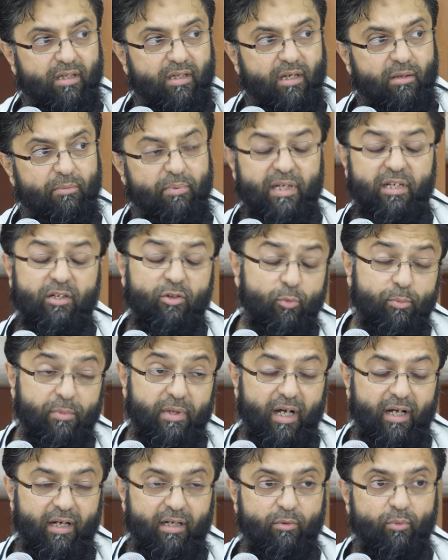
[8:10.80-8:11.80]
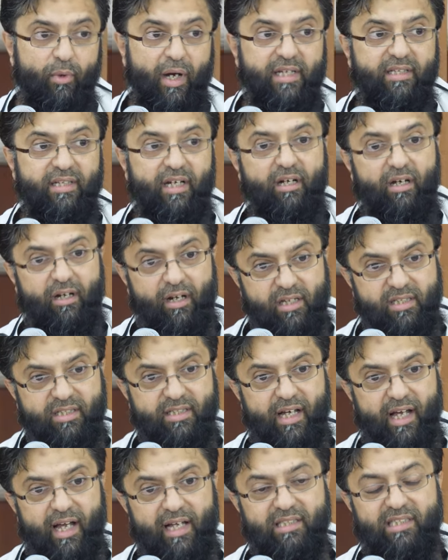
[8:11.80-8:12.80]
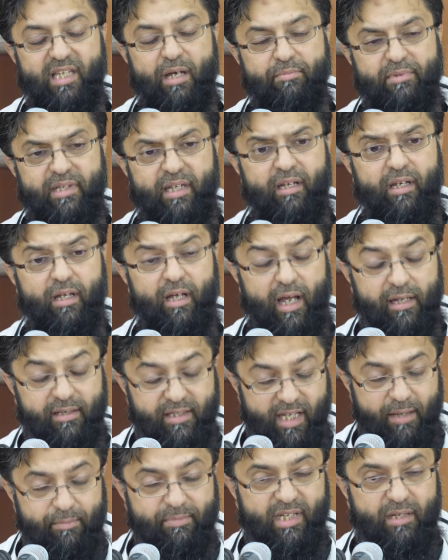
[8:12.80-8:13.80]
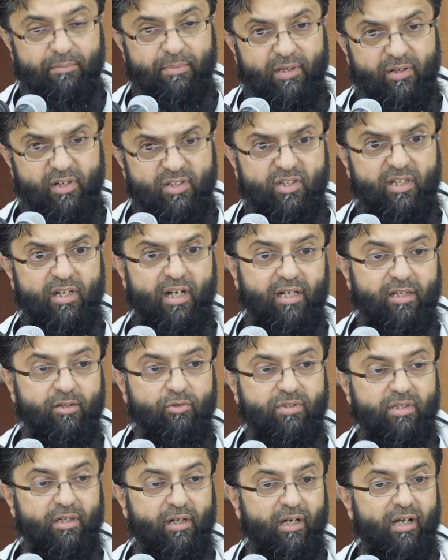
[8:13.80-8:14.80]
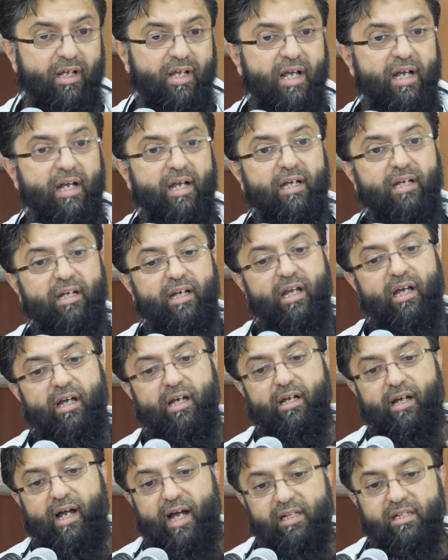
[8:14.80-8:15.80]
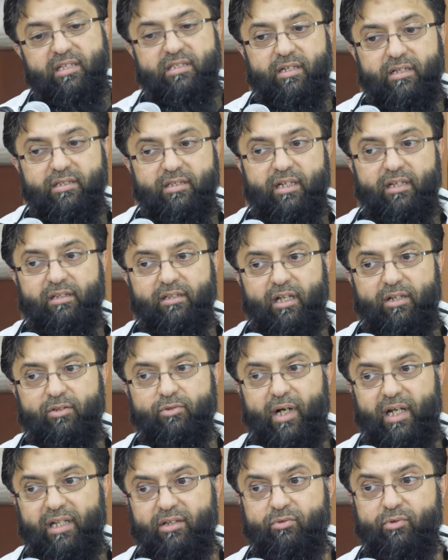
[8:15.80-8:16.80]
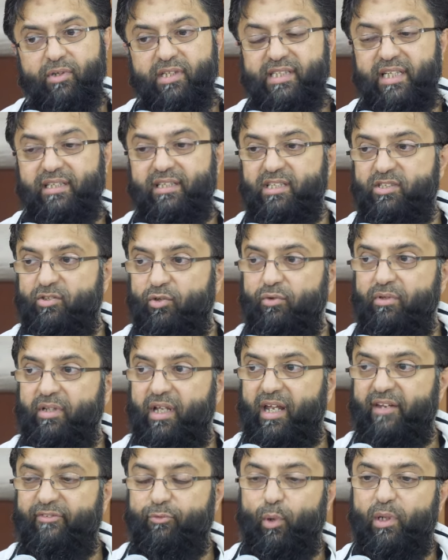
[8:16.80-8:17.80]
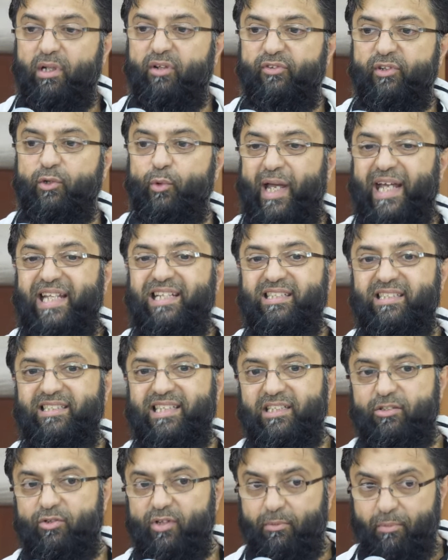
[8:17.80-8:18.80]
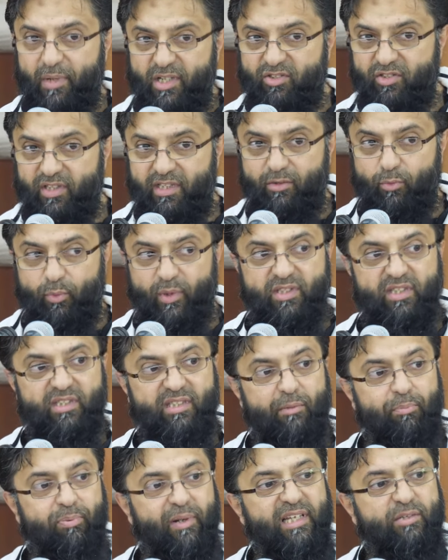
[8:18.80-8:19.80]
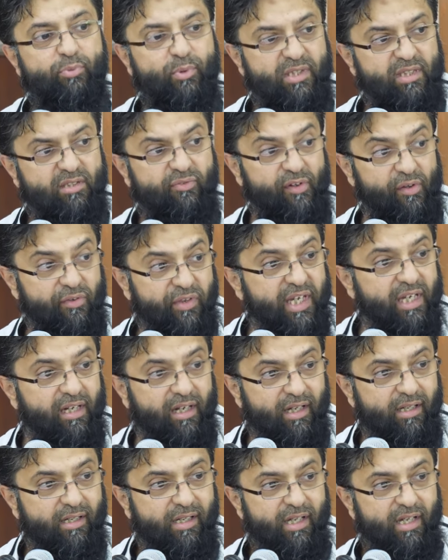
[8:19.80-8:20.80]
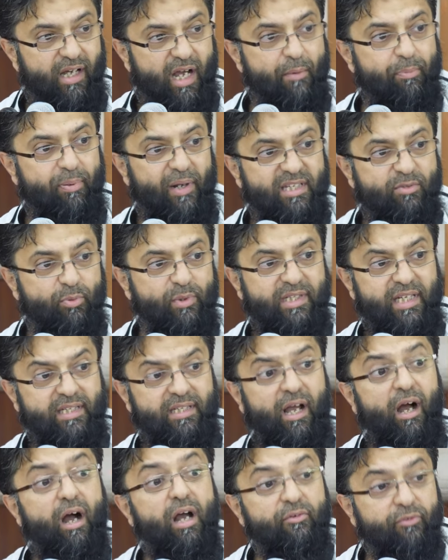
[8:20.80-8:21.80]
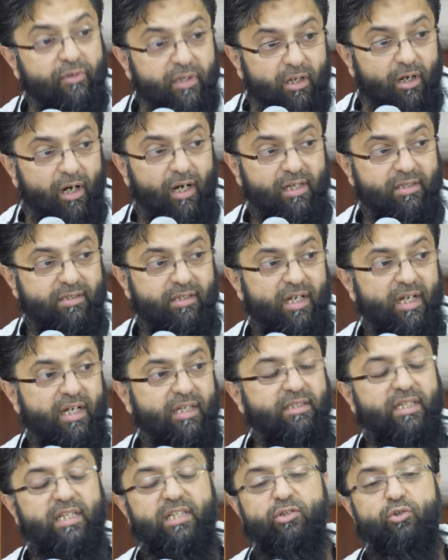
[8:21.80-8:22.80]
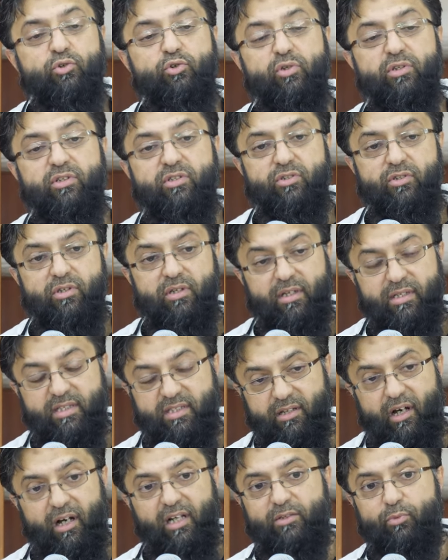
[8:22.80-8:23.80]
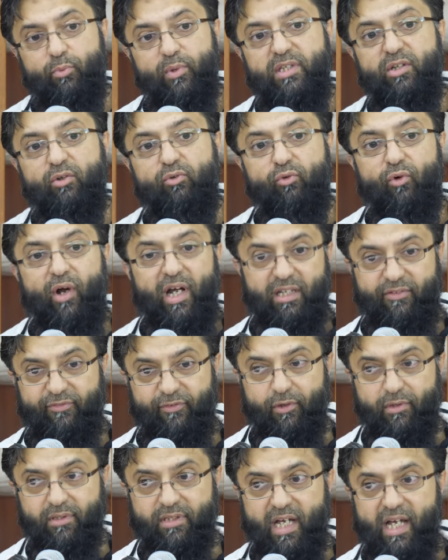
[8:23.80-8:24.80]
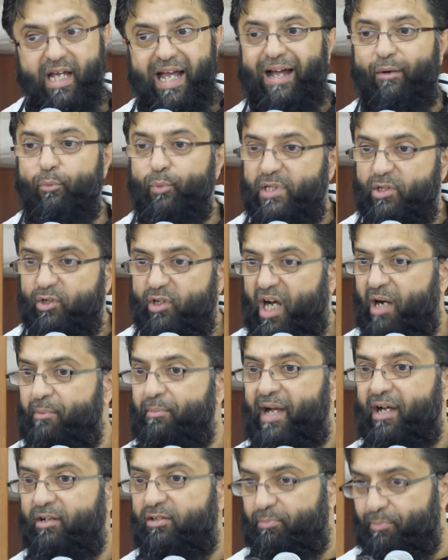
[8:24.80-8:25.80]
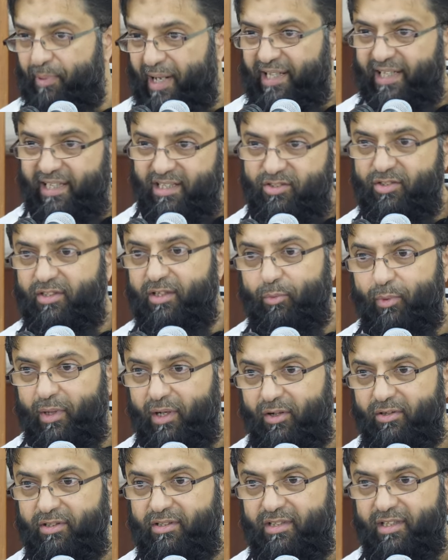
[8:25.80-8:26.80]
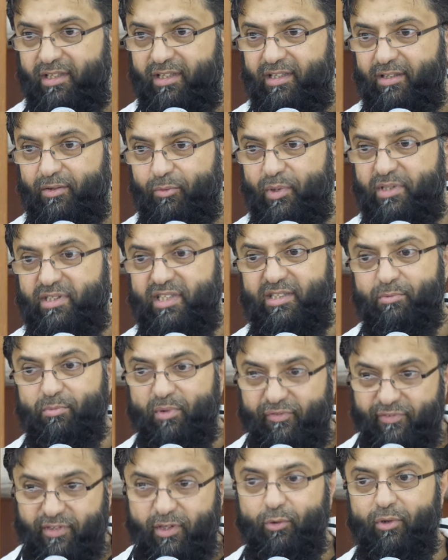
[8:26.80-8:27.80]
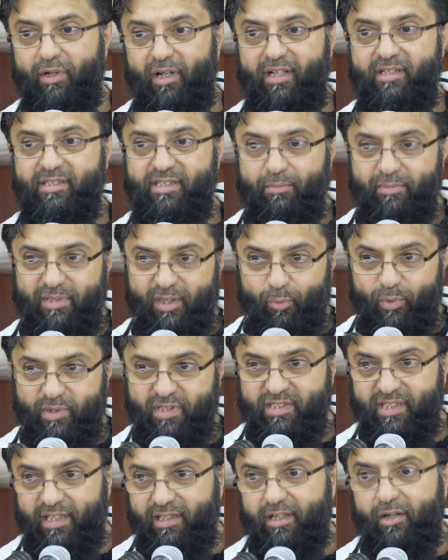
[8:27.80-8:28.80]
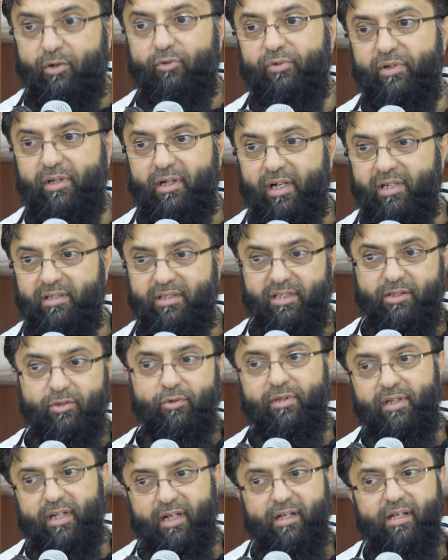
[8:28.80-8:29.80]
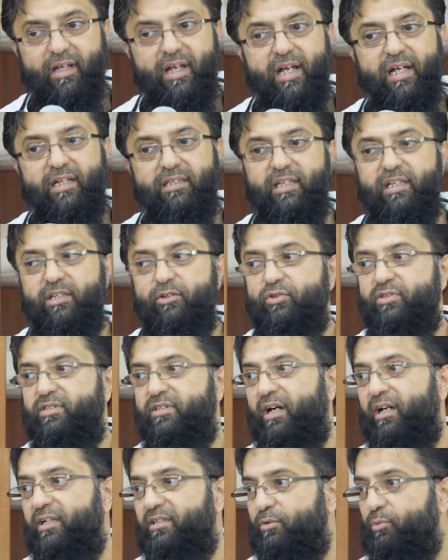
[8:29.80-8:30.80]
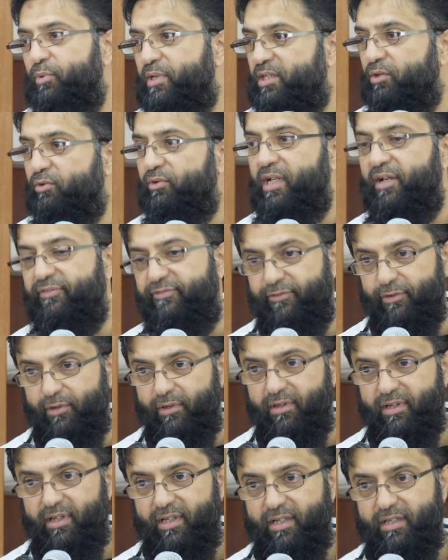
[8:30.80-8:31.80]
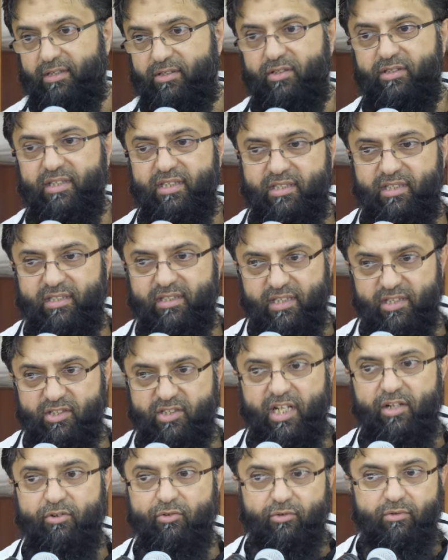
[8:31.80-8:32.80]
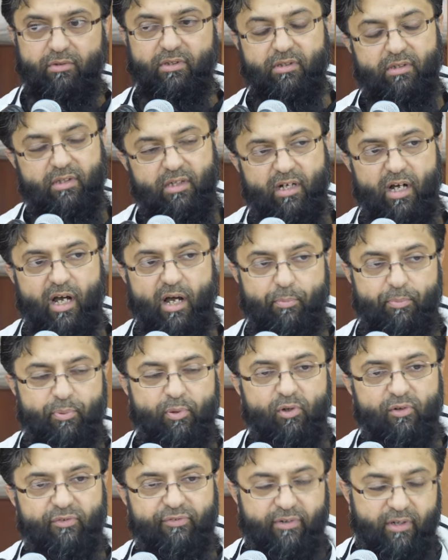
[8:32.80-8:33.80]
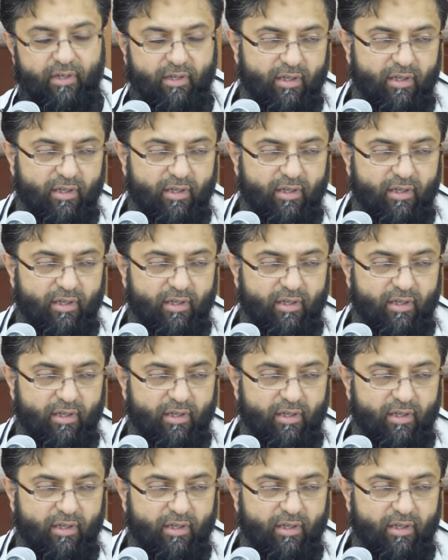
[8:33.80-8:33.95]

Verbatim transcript: bil yumna wa idha kharajta an tabda an tabda bi rijlika al-yusra. Uh, Anas radiallahu anhu, he said, the sunnah, if one of you enters into the masjid, which is a place which is fadila, a place which has high regard, then you should start with your right foot. And when you come out back into the world, which is mafdula, something which is in low regard, the dunya, then you start with your left foot. So this is in general a proof